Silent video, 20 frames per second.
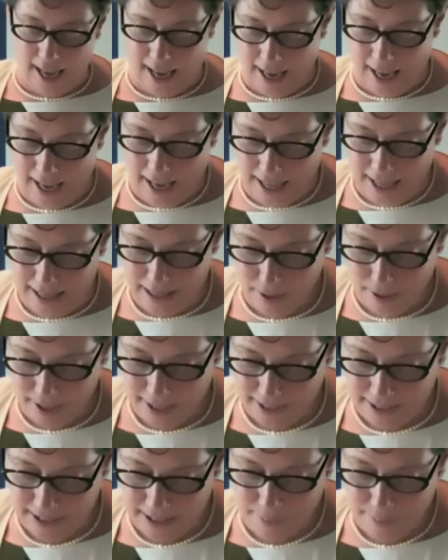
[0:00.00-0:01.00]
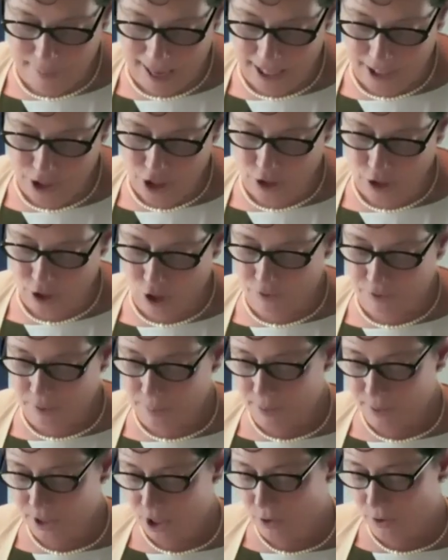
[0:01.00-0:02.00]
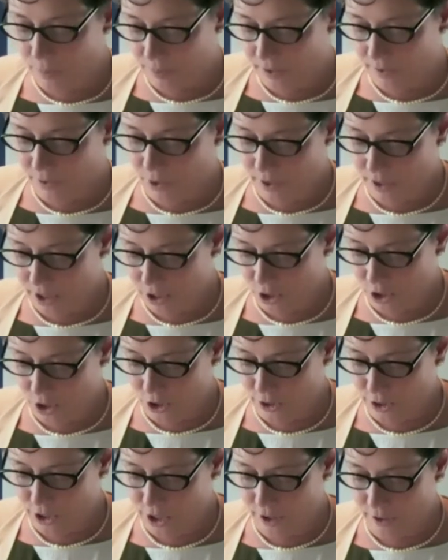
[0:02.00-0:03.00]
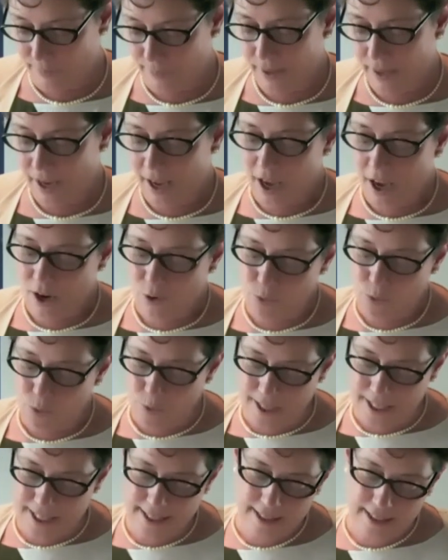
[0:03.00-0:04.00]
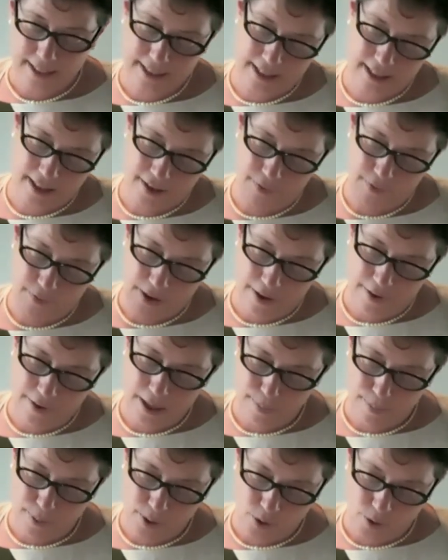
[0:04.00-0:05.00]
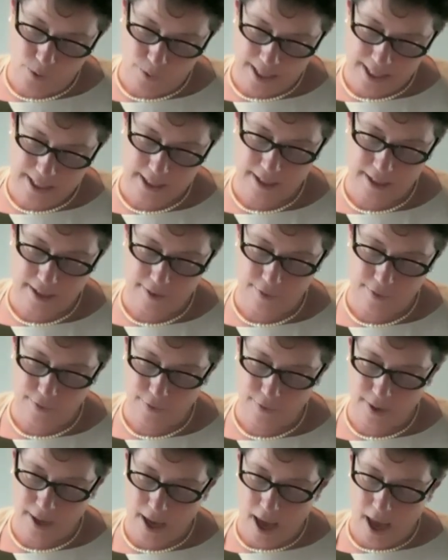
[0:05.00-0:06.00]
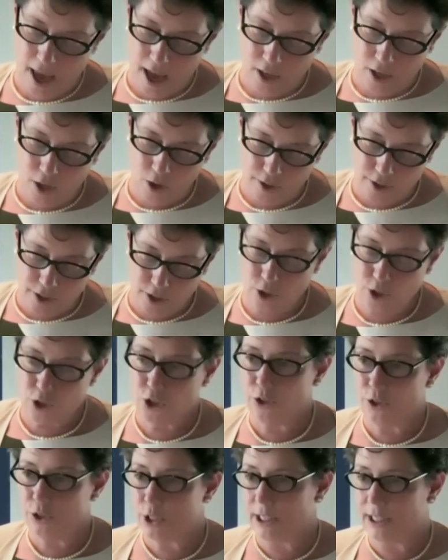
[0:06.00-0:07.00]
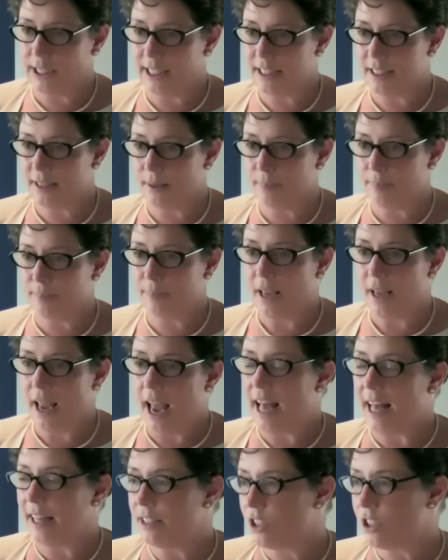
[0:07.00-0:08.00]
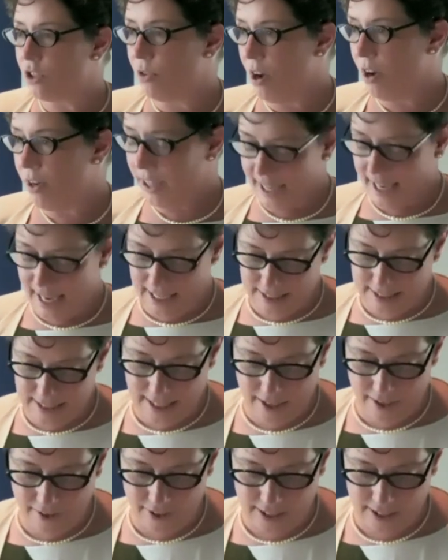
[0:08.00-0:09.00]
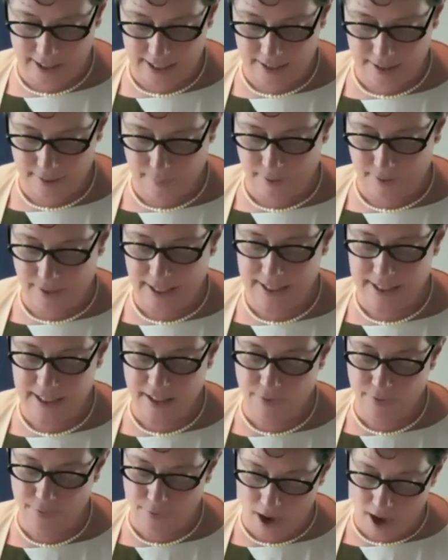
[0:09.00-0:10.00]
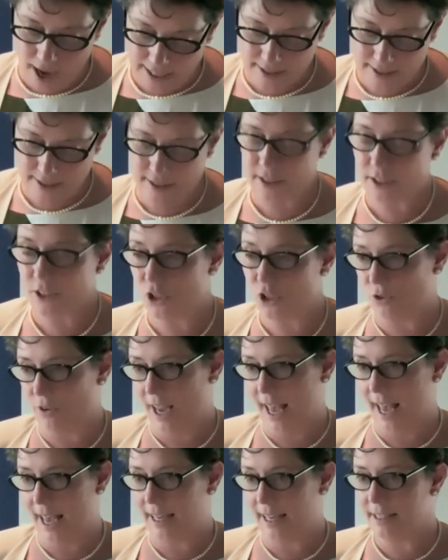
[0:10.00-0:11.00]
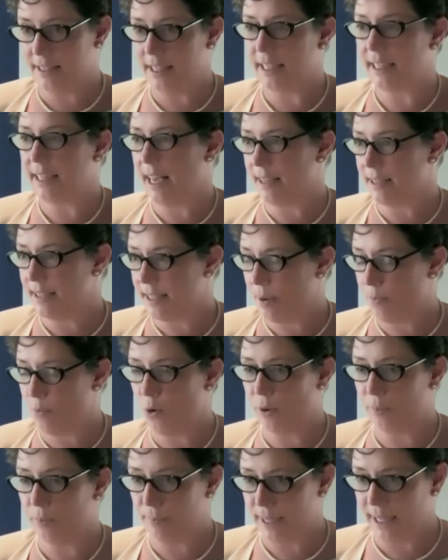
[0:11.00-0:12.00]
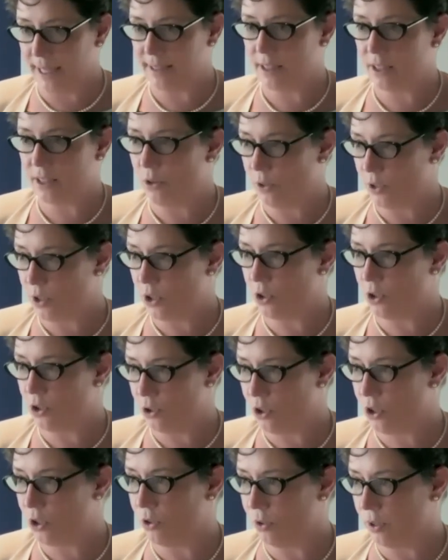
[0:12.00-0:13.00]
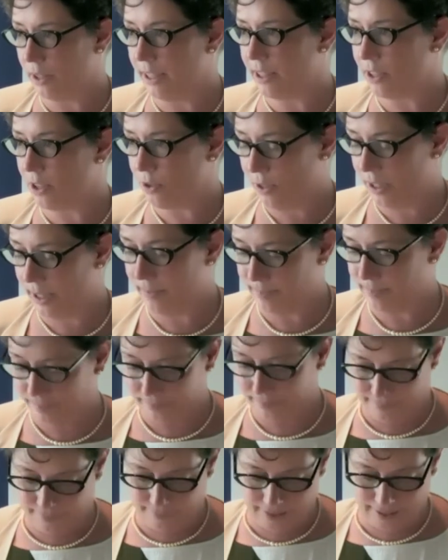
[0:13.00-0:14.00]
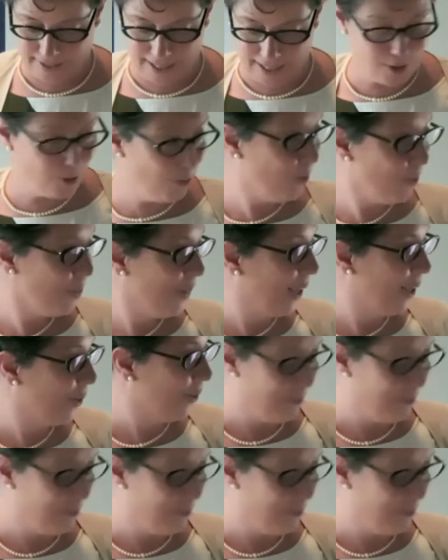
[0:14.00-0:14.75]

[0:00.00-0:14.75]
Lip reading: the expansion of a prescriptive constitution risks the very progressive constitutionalism and strong egalitarianism that is the finest strand in our somewhat mixed constitutional history. And that's all. Thank you.